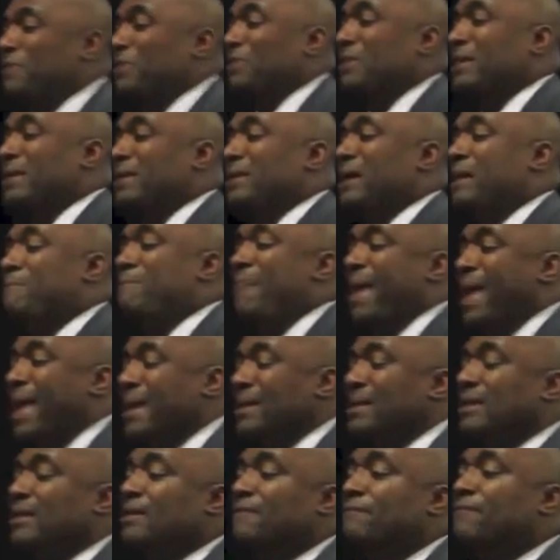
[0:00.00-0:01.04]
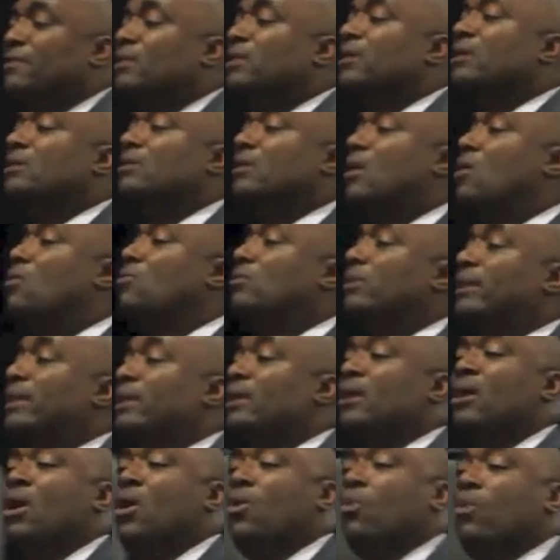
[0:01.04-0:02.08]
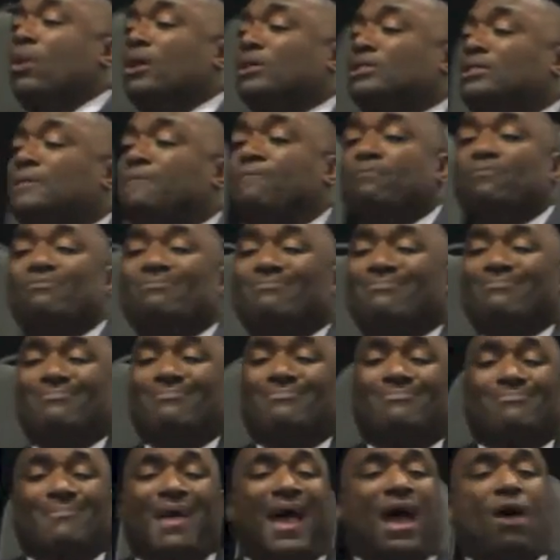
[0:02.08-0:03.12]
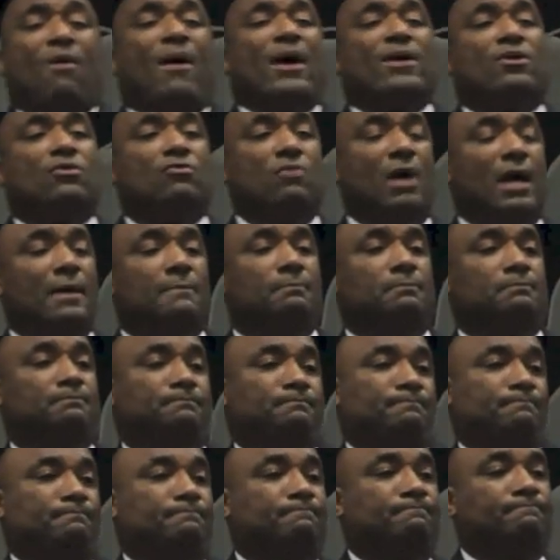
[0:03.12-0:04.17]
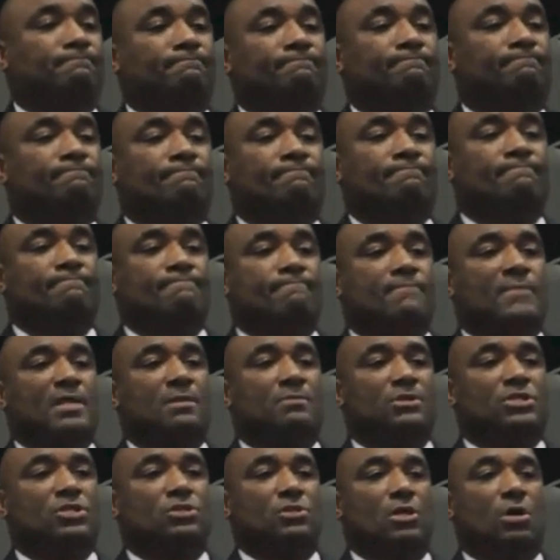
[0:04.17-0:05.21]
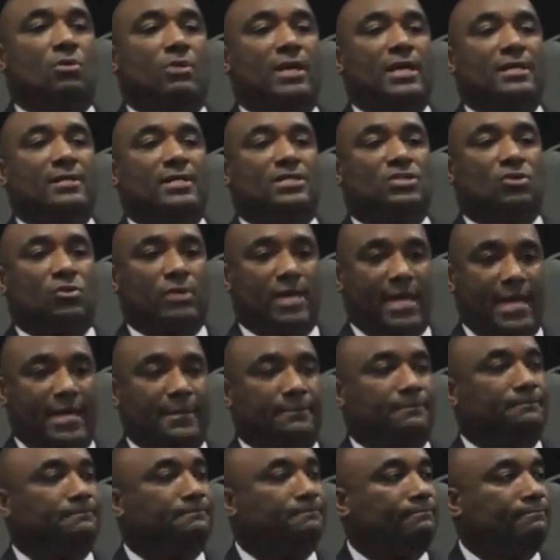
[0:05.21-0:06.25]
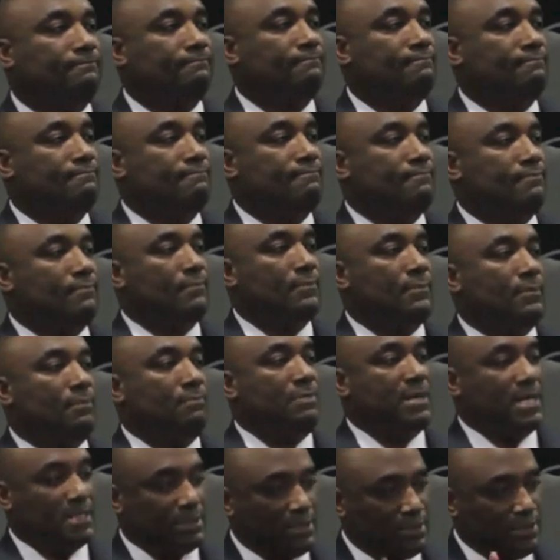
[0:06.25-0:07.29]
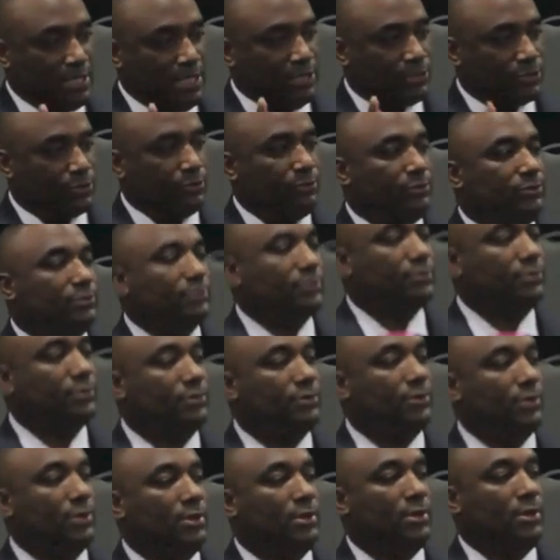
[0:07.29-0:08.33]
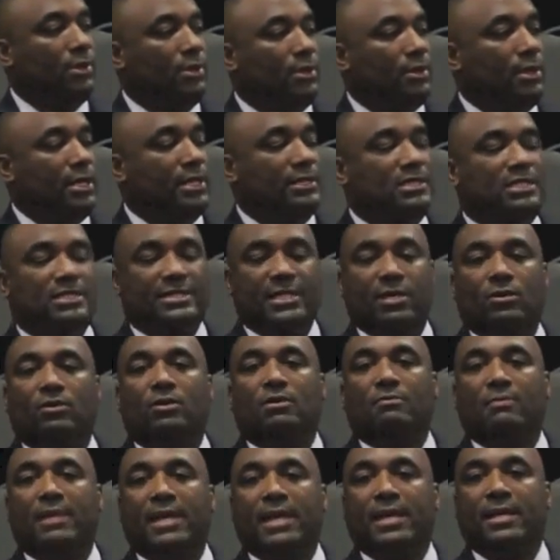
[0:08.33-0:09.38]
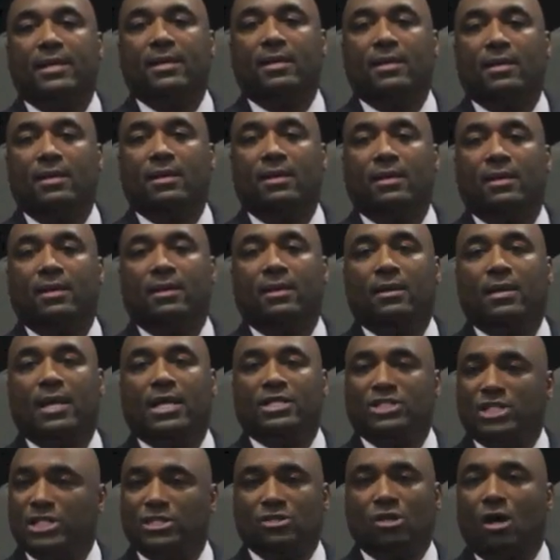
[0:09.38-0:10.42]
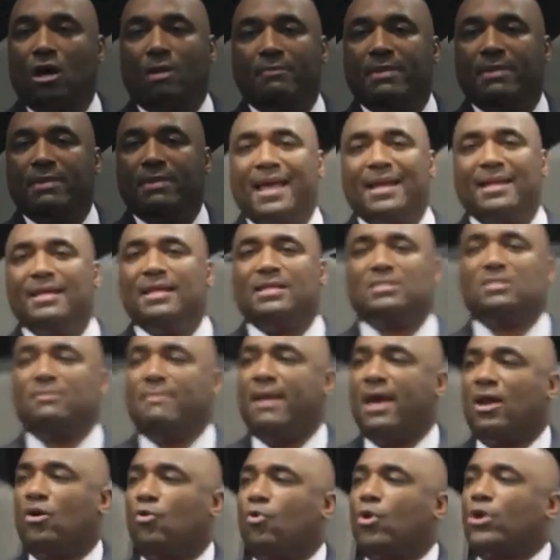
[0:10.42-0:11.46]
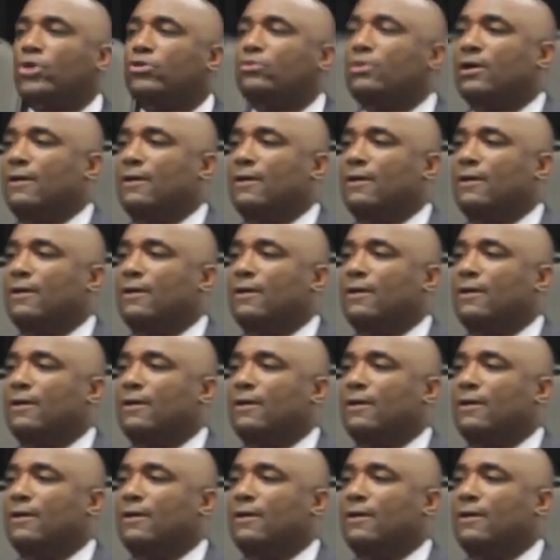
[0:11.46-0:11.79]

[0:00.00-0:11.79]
feeling abandoned and feeling lonely was how I grew up. But you know what? It's okay. Because a teacher instilled in me, and she taught me that it doesn't matter where you